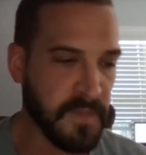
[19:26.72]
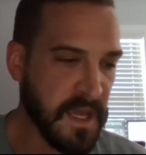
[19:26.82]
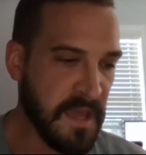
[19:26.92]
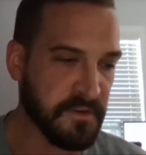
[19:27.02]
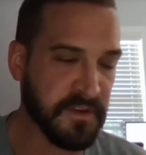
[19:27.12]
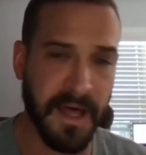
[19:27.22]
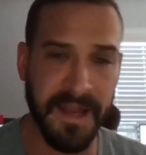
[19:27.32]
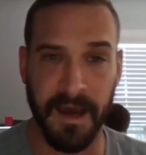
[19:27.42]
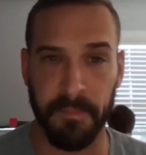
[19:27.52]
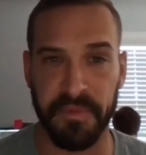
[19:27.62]
And there's a
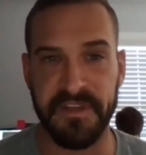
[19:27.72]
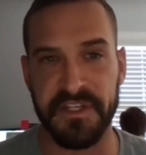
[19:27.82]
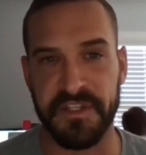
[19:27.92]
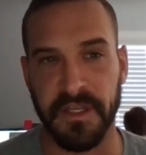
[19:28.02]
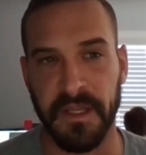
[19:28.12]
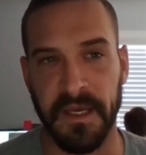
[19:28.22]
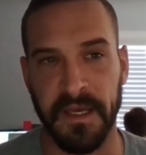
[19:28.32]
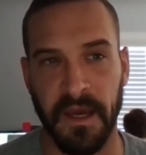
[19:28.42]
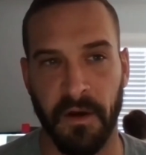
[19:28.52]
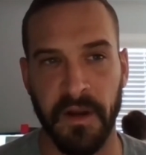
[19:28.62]
lot of competition.
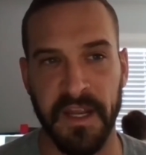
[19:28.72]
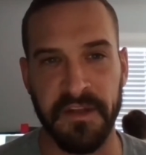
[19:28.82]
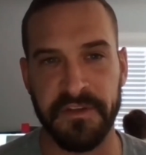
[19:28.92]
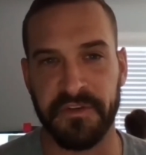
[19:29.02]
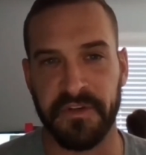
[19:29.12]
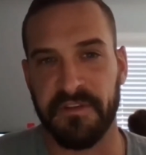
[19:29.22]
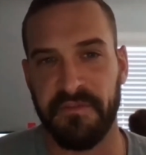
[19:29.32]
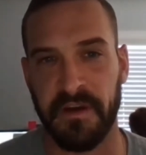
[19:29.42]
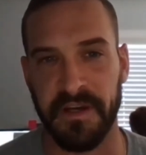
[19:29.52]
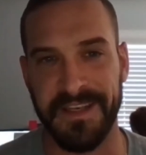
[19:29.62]
Our industry is a
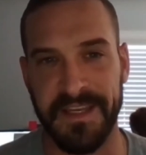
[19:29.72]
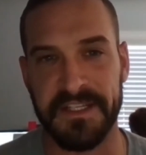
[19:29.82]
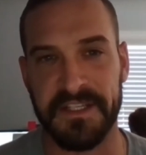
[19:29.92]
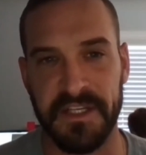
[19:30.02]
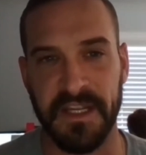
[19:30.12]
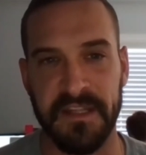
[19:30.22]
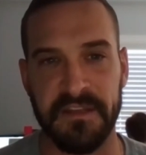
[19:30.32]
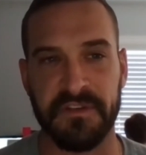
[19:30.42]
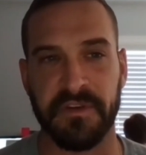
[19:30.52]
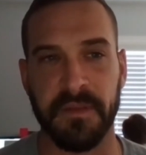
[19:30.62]
very niche
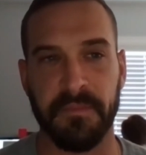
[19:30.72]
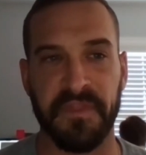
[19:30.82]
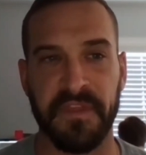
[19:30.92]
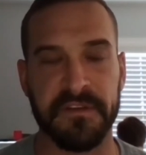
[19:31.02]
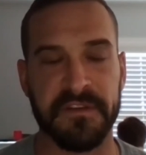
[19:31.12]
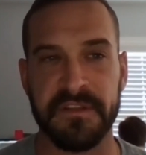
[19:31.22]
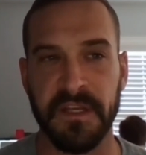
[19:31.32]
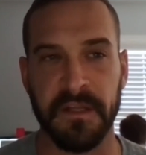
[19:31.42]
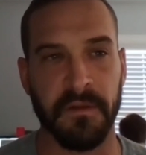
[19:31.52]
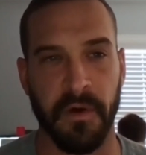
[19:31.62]
industry, but there's
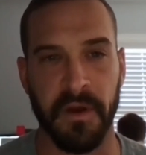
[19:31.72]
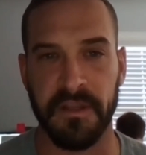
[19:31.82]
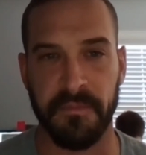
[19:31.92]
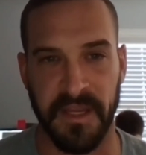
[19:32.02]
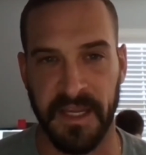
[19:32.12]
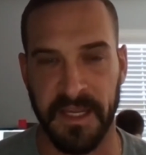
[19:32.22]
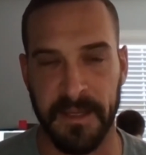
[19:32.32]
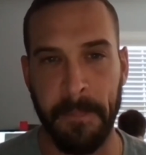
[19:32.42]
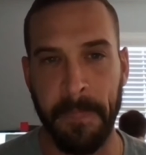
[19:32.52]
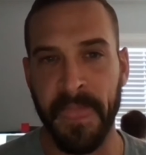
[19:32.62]
still going to
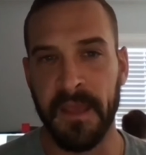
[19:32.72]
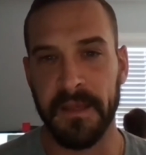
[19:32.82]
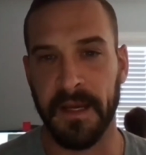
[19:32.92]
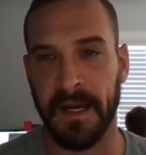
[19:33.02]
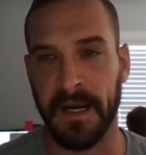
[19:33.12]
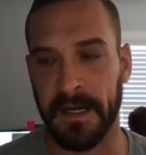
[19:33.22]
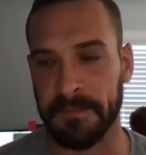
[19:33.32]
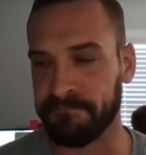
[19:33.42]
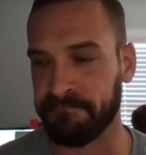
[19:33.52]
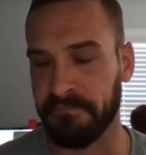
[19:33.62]
be
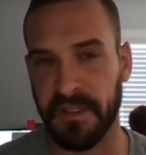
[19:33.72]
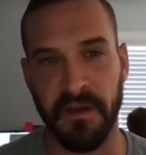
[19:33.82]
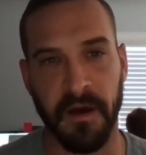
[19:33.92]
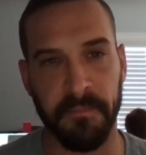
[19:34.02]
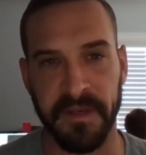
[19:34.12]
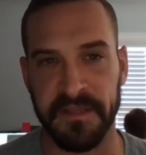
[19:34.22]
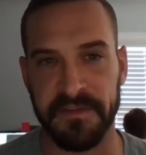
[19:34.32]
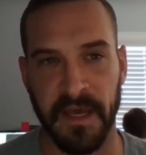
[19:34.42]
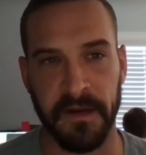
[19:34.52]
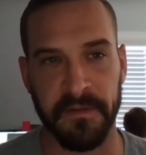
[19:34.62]
companies
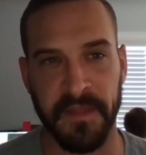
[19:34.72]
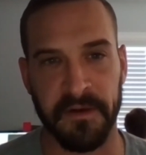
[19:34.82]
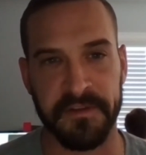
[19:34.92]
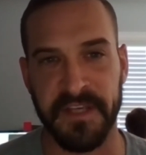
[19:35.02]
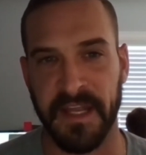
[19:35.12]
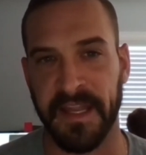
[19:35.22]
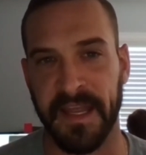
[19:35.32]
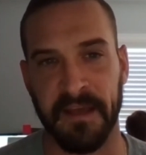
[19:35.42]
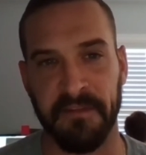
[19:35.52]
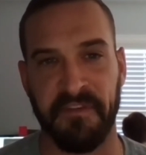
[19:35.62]
that are sending
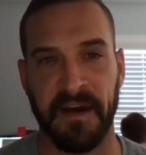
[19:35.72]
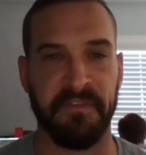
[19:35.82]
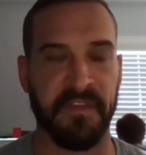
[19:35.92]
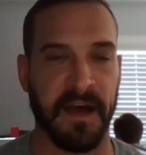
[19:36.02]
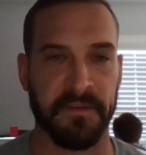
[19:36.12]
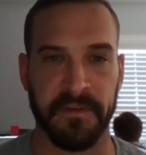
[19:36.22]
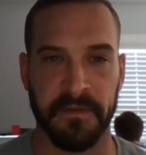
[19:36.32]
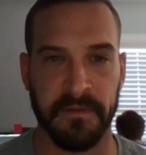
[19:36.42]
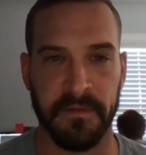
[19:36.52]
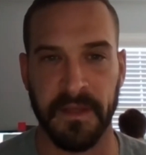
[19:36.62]
out
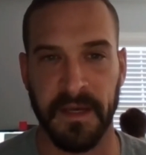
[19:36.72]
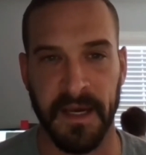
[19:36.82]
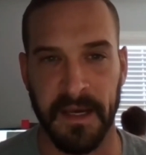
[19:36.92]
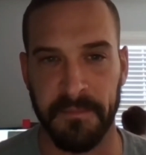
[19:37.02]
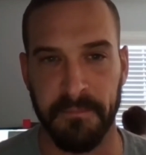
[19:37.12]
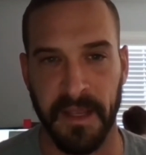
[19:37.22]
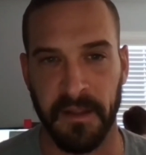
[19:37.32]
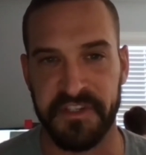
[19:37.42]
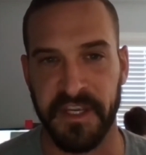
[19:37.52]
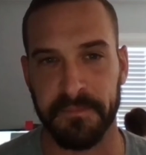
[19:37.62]
5,000
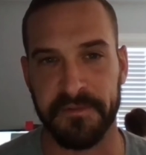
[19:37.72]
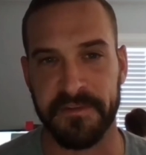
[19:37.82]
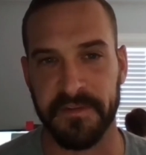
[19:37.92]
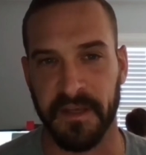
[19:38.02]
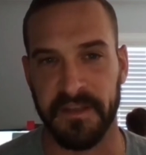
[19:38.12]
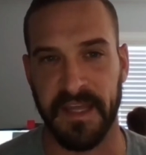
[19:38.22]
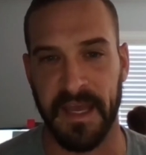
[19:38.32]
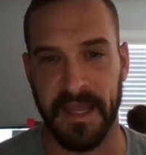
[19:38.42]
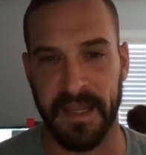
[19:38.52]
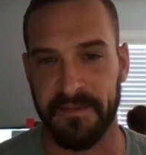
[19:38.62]
MailChimps a
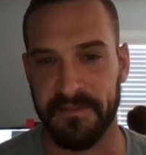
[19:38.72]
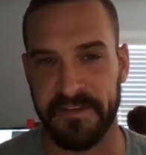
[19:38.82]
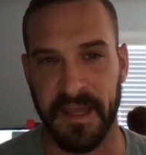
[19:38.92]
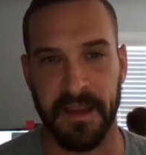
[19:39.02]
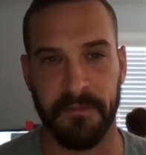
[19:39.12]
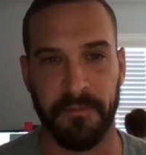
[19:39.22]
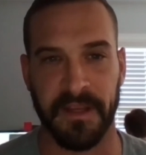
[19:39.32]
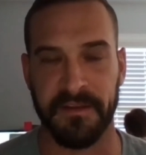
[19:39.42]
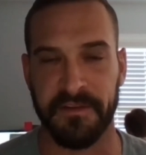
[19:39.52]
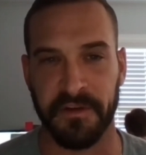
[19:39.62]
day saying we
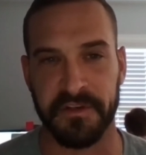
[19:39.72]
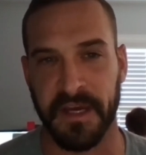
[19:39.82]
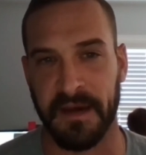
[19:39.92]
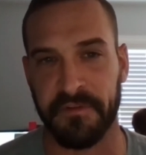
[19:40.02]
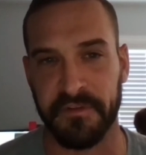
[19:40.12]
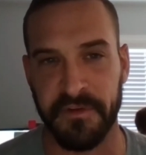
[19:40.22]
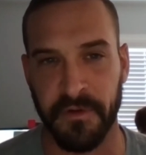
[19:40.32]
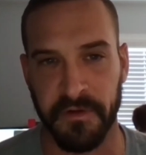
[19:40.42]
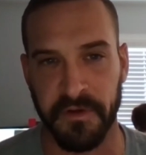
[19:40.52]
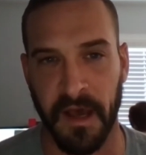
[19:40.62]
can do your job for
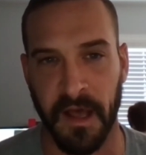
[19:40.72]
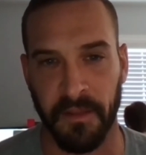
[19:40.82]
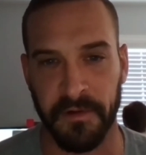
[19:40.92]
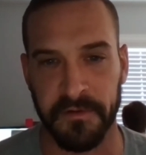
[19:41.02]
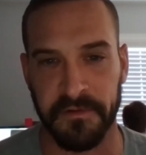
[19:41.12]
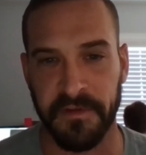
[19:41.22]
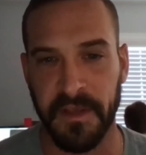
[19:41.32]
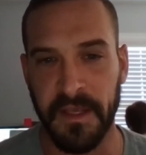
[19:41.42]
$200.